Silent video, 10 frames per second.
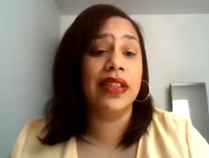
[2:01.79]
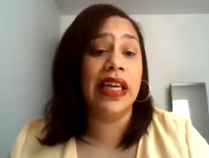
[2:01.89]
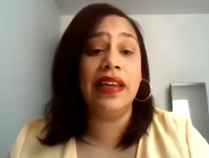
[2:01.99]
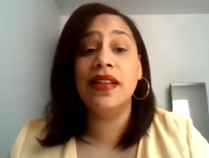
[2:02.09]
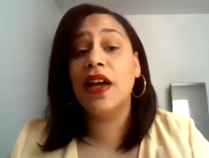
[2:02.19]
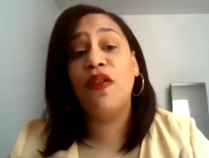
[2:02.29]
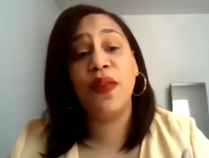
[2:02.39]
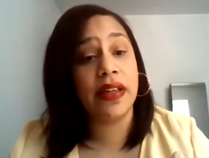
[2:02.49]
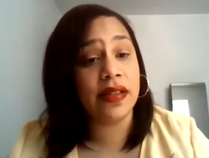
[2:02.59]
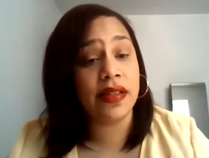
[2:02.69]
taking
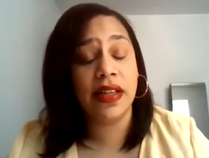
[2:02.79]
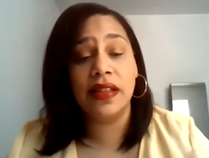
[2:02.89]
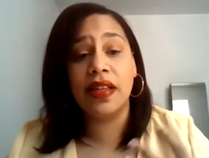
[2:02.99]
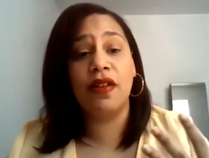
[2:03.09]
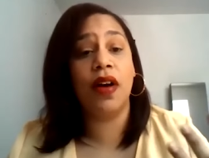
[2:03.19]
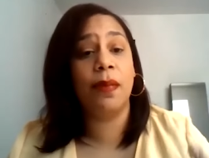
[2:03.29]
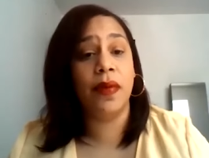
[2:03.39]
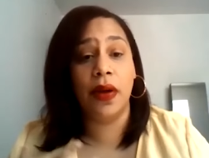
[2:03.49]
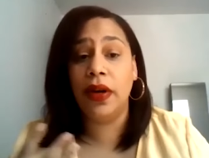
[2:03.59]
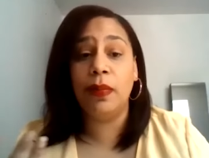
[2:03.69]
selfies instead of
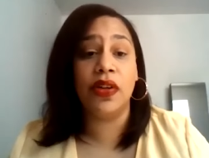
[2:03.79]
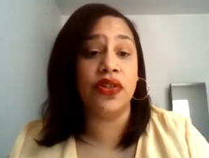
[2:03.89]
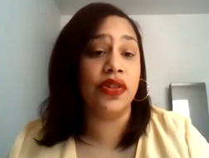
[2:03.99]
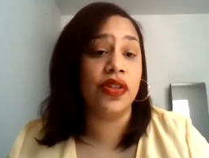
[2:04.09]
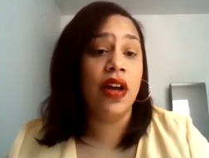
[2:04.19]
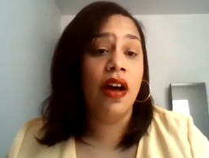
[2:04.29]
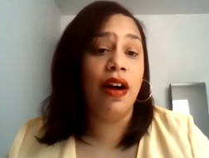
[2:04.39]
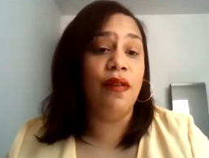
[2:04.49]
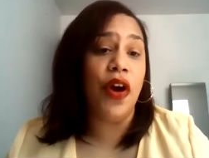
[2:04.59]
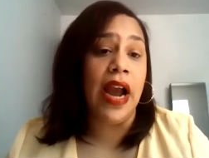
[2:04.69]
uploading pictures
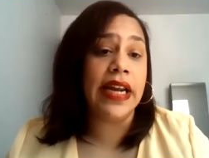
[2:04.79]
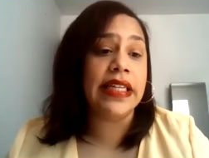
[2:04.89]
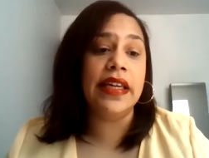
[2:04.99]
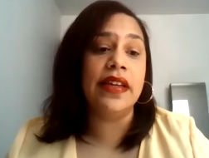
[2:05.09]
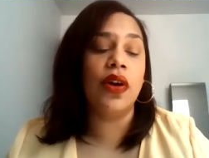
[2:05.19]
of their ID.